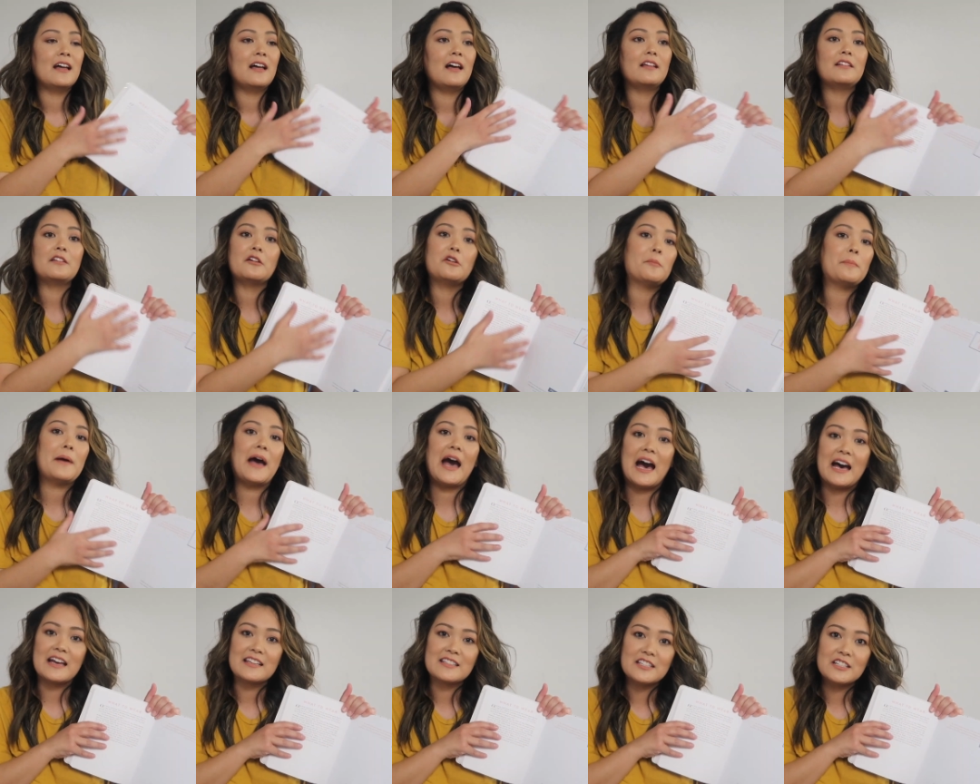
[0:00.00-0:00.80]
a little
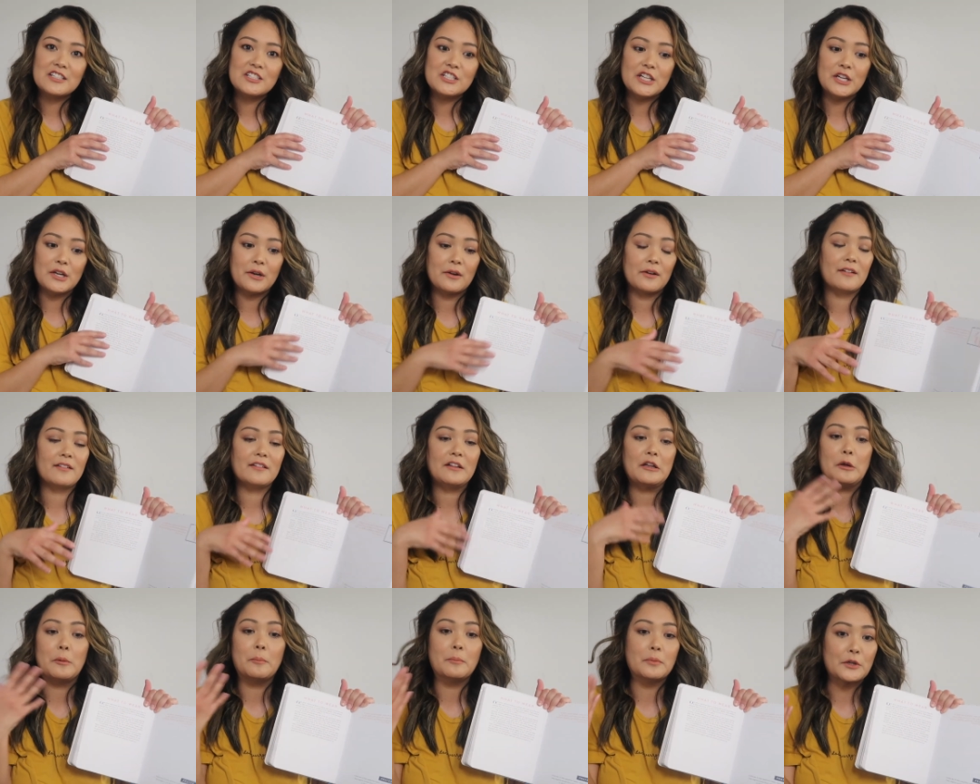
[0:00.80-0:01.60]
passage here, a
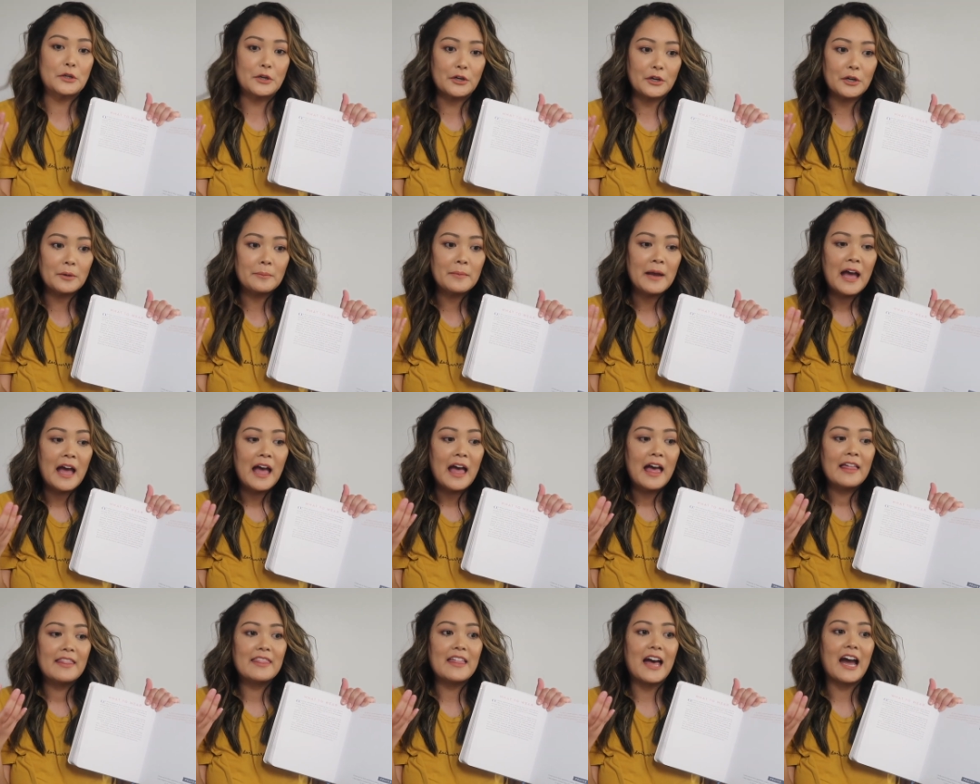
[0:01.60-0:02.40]
little blurb
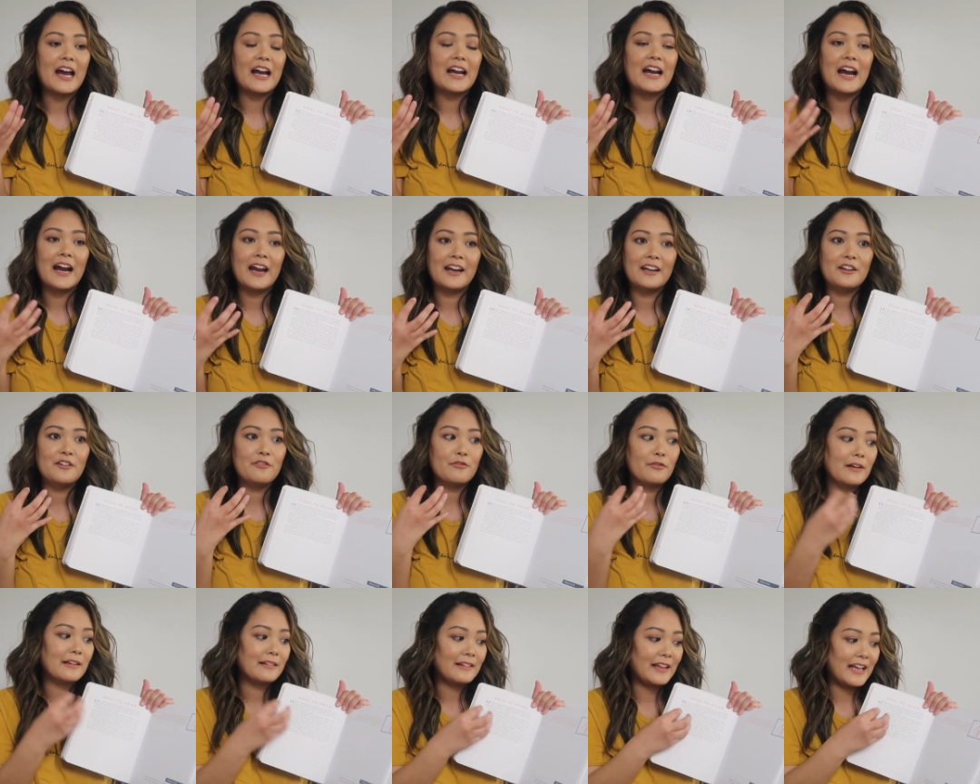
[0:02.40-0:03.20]
that kind
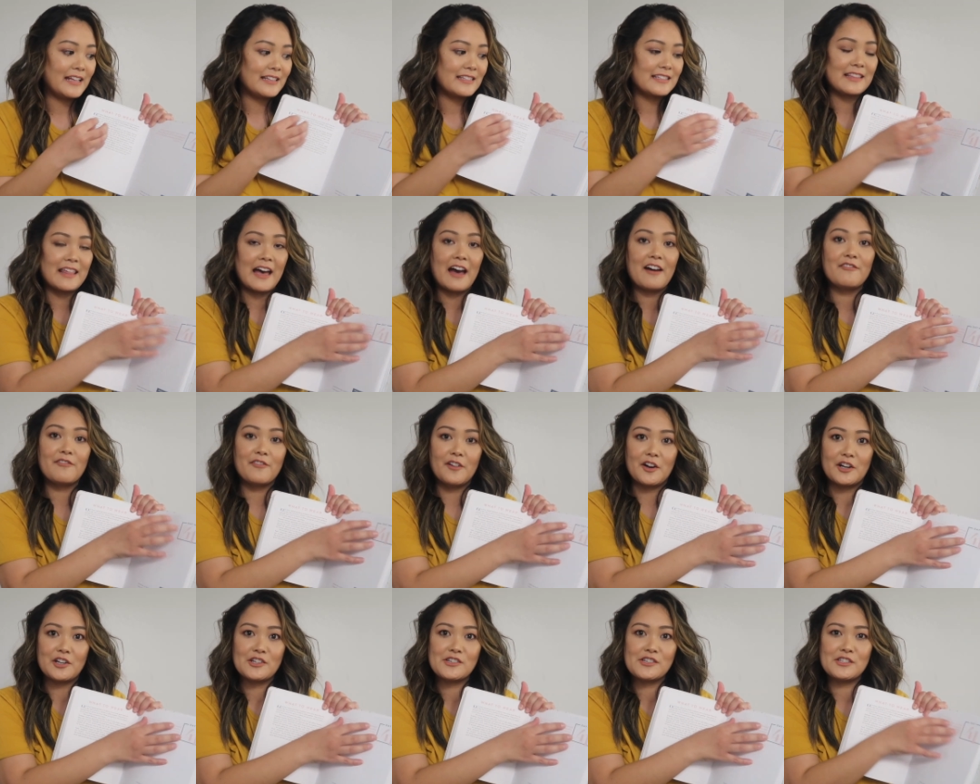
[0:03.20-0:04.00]
of relates that
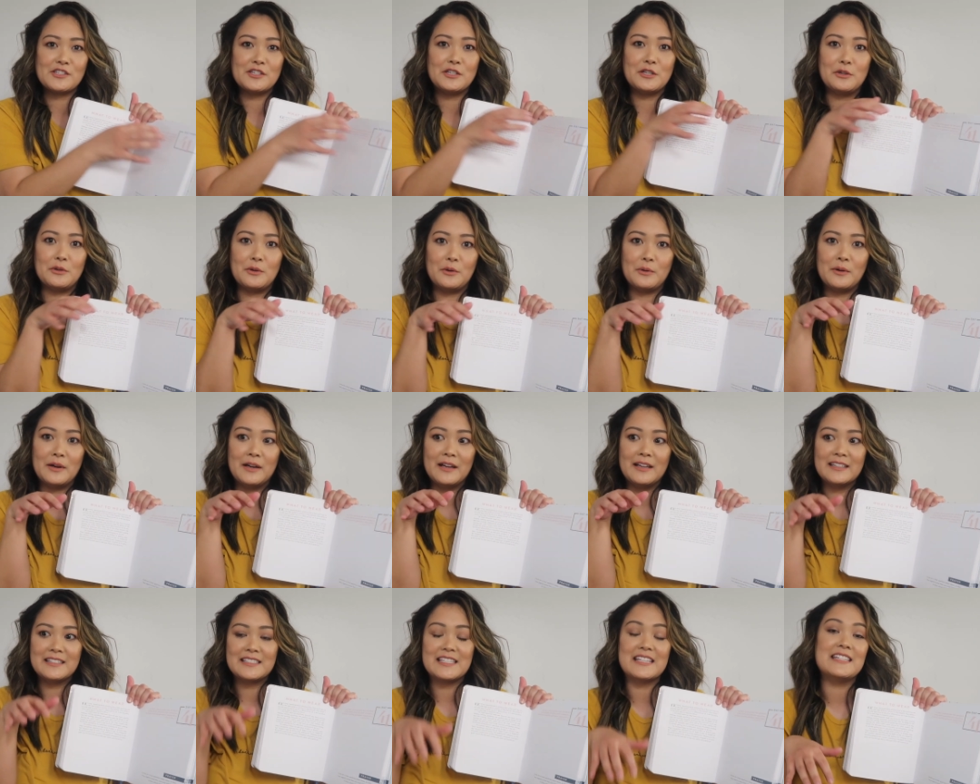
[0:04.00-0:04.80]
verse
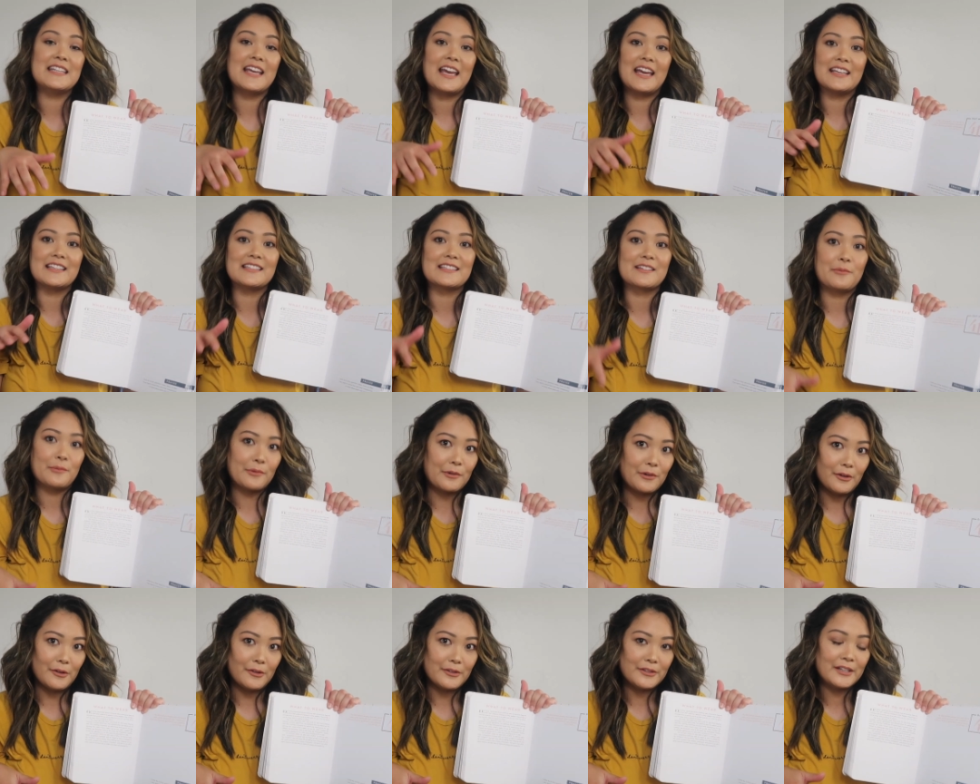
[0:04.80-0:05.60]
to today's
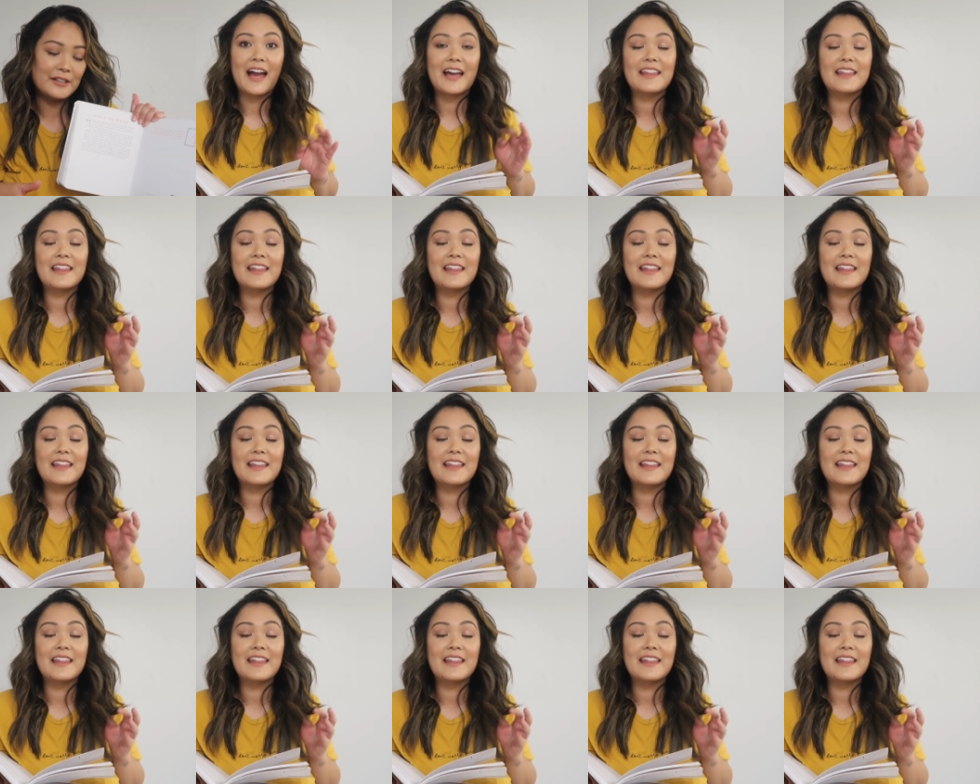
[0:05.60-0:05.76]
world.